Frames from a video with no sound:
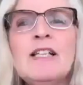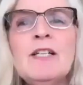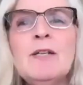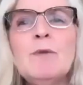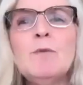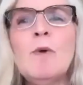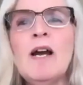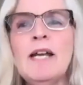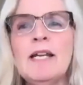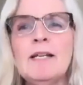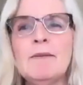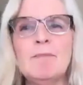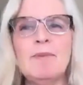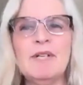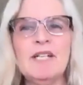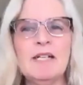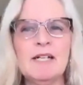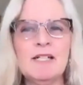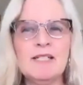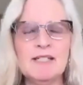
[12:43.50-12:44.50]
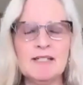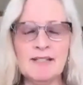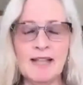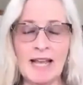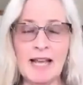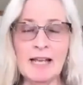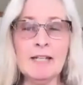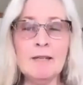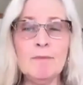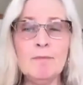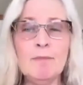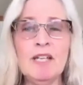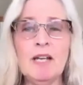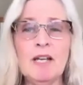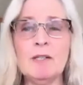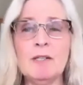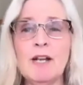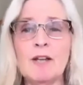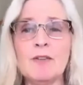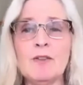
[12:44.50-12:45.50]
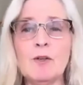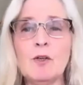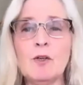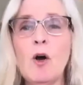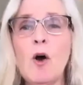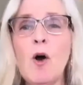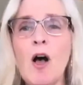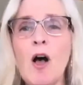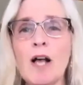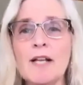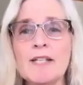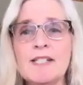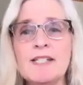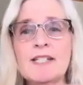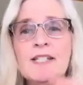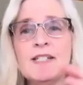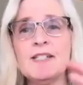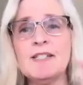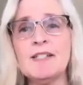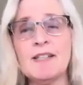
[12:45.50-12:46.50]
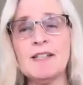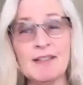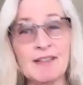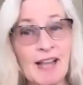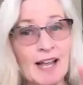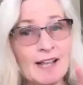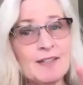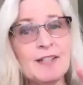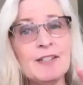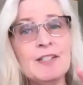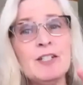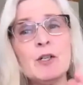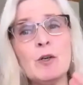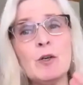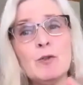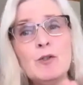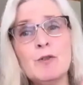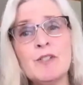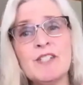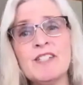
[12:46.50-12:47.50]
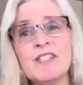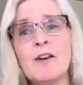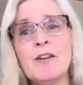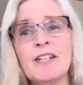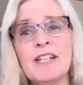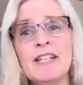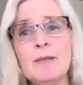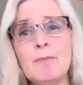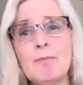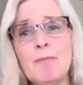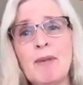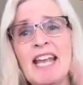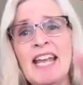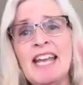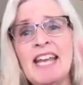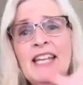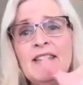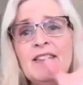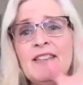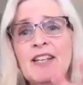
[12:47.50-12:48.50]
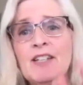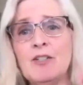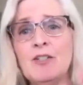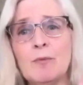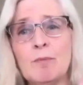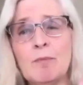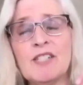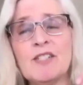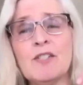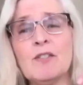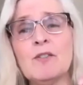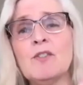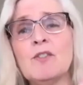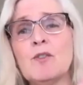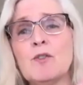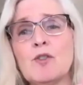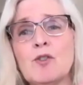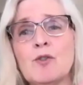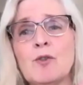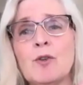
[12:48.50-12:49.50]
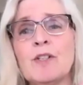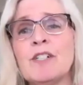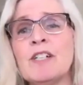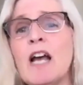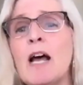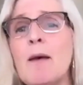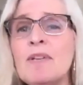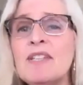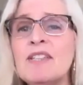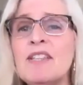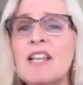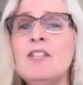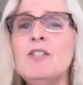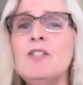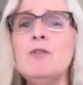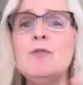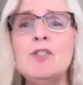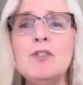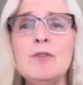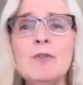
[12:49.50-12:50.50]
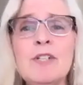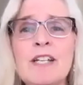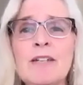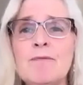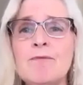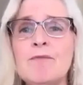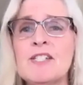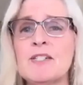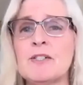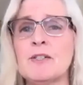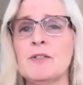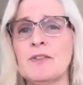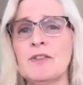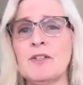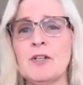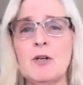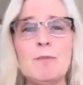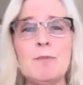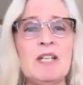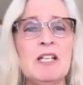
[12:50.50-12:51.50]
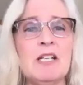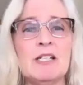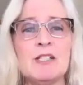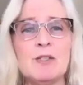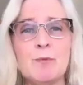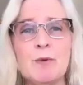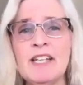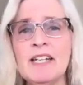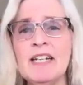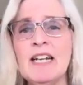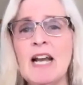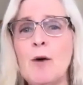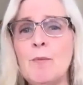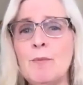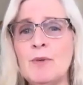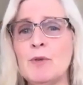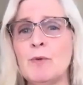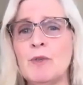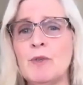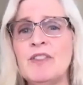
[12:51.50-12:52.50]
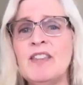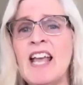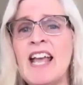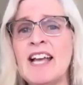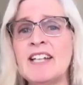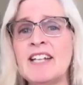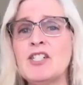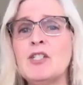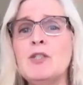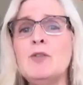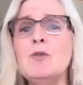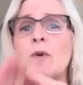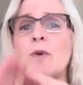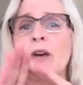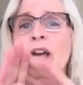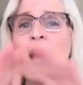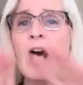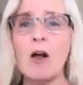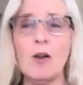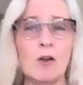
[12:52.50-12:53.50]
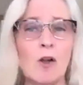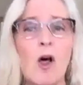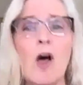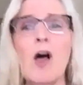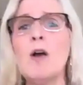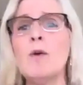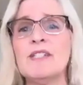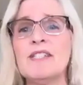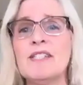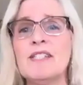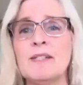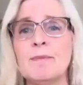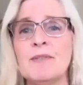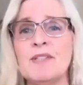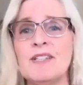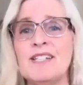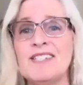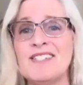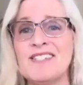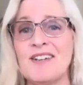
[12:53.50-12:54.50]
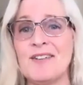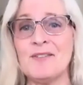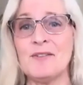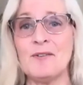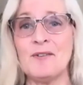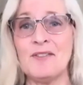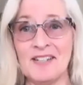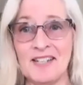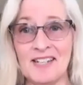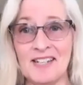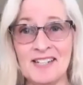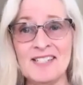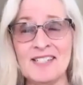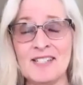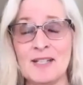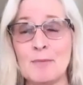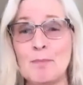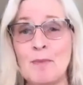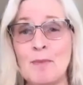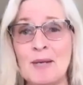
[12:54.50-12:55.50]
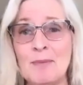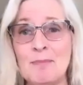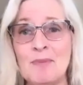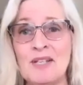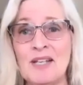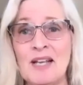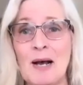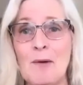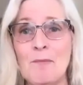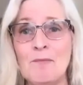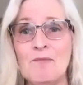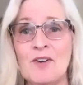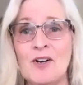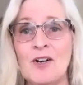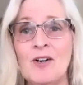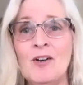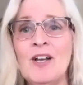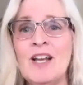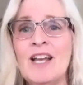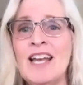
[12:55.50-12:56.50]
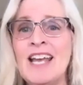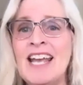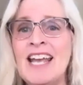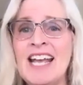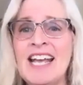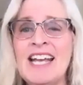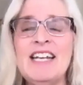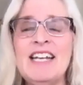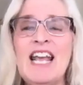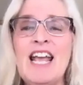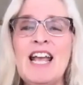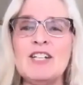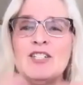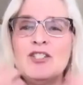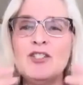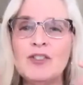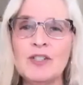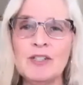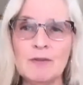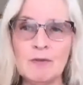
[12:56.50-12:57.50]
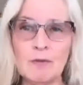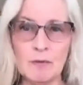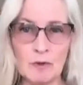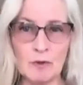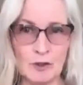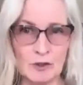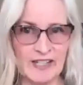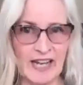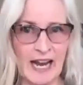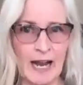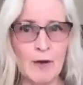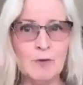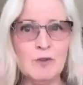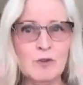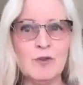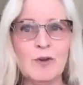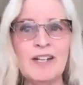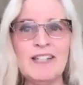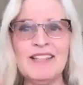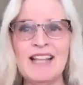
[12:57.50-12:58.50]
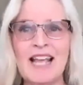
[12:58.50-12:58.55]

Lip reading: right, because that can be another cause is, you start getting pain, then your muscles will shorten up, and then you do need physical therapy, because we can help you with that too, along with some of these other things that might be helpful, and actually downtrain